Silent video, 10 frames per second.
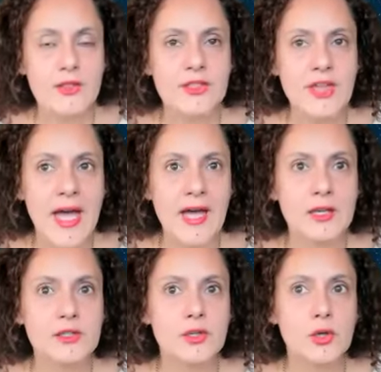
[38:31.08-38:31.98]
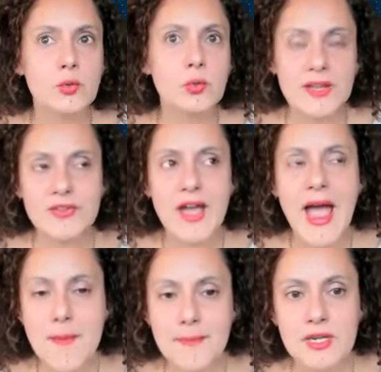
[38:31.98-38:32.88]
that whatever
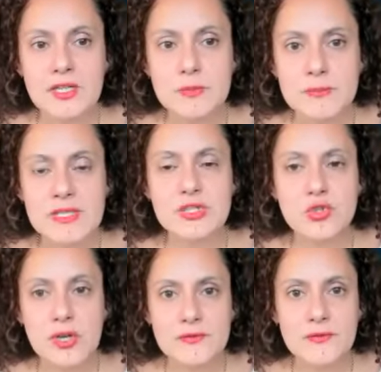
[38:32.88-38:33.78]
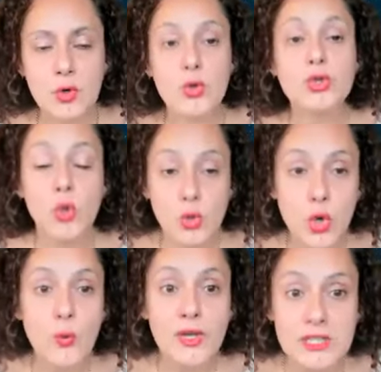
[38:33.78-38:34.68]
happened and is being stressful, you're
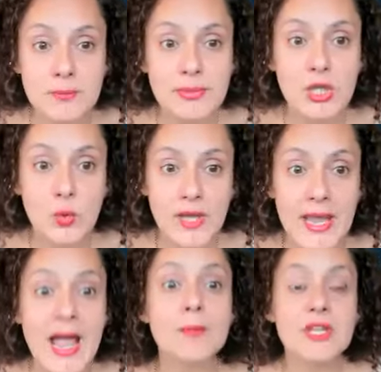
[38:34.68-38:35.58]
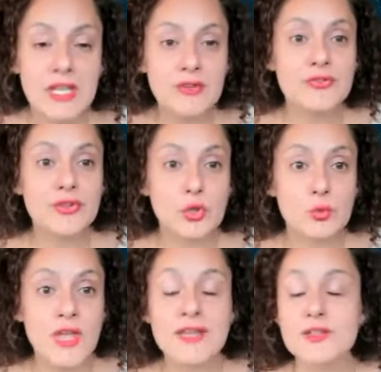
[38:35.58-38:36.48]
going to be okay. I'm here for
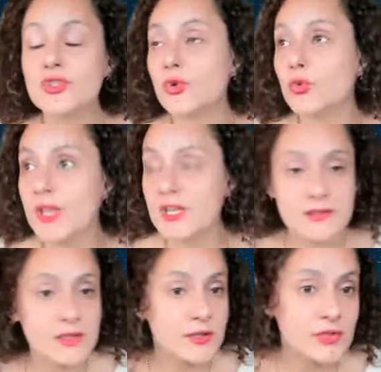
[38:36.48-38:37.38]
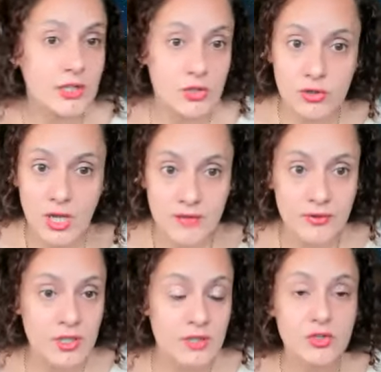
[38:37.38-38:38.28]
you. That is the greatest gift that you could ever
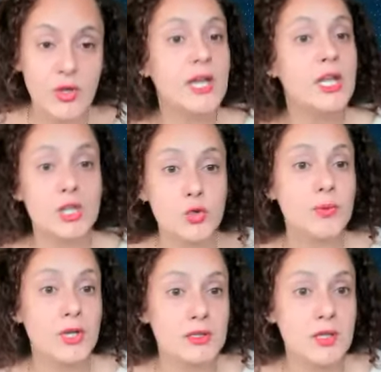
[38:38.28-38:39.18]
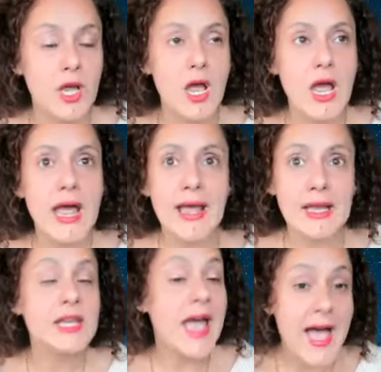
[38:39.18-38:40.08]
yes. give to any human, I
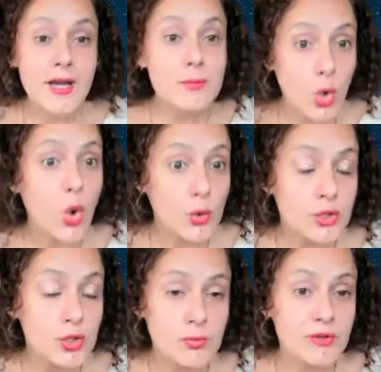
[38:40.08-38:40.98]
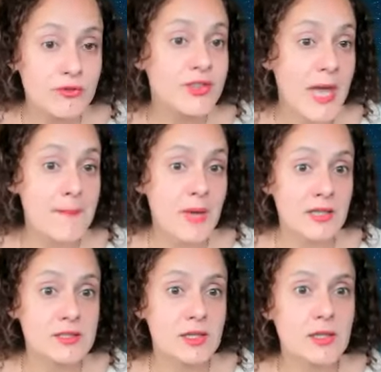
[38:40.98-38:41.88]
any agree. animal or human for that
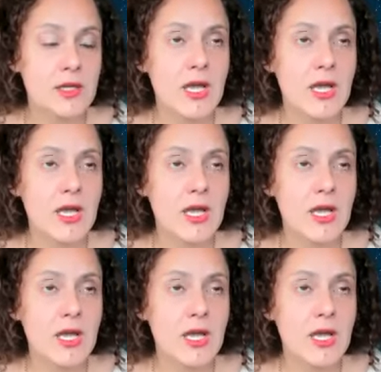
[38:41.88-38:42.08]
matter.